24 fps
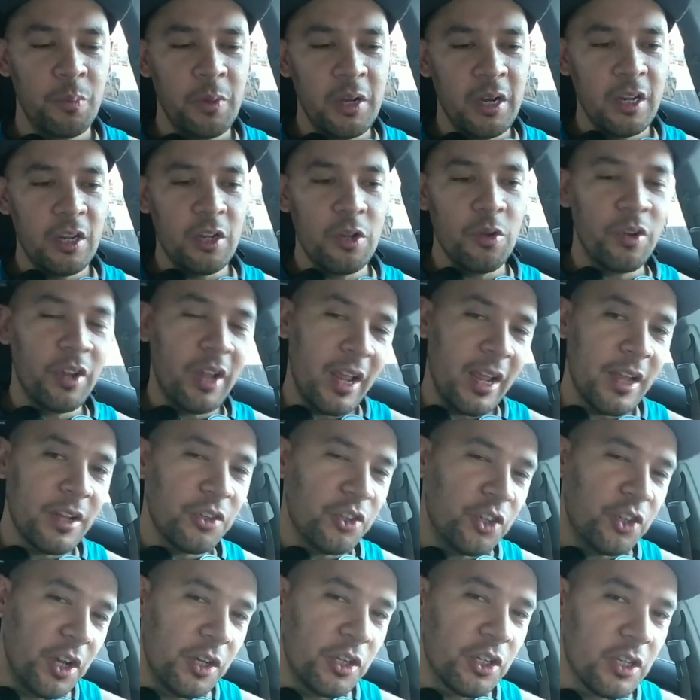meaning you can't
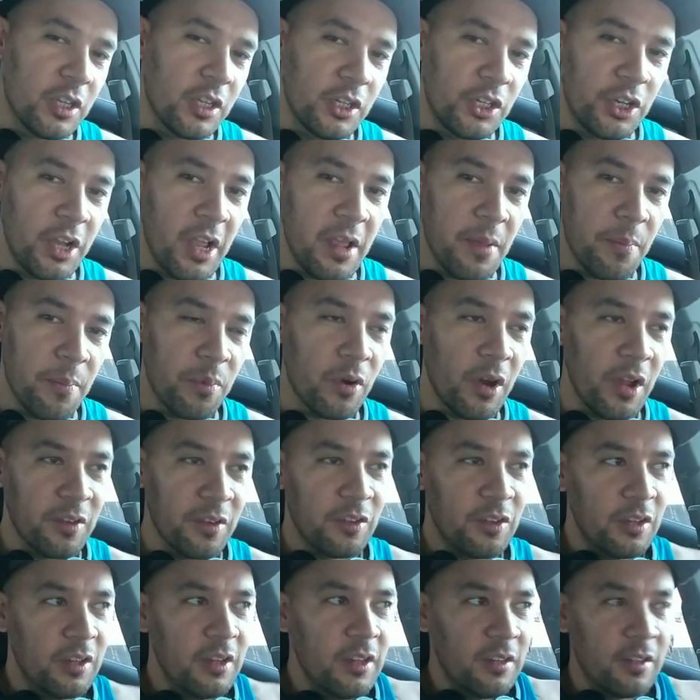change the shape or
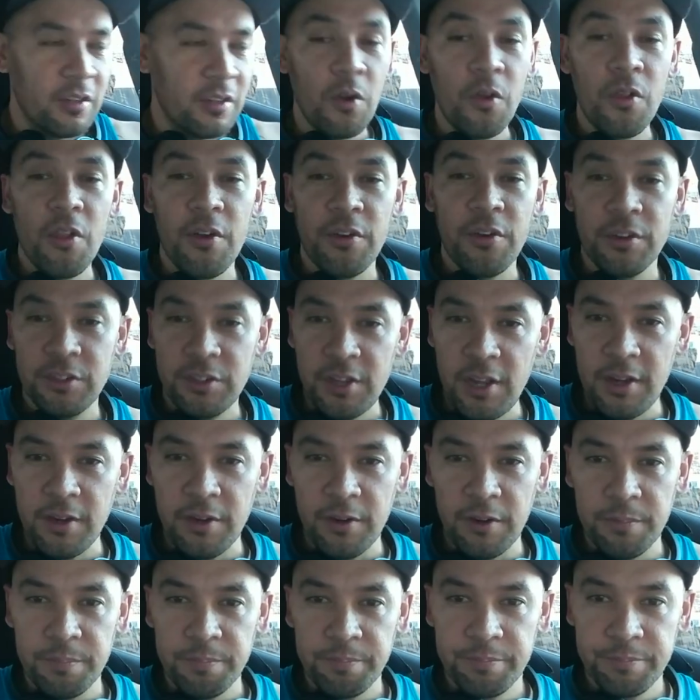else it's no longer
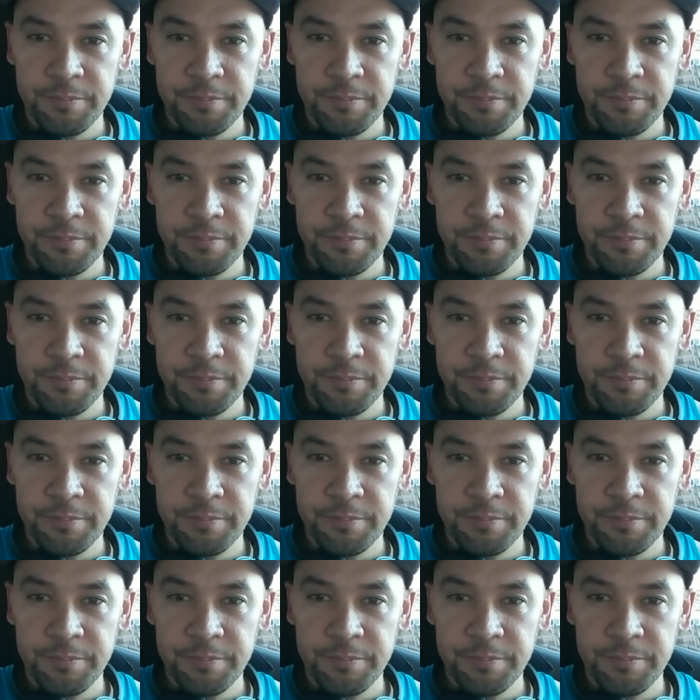sacred.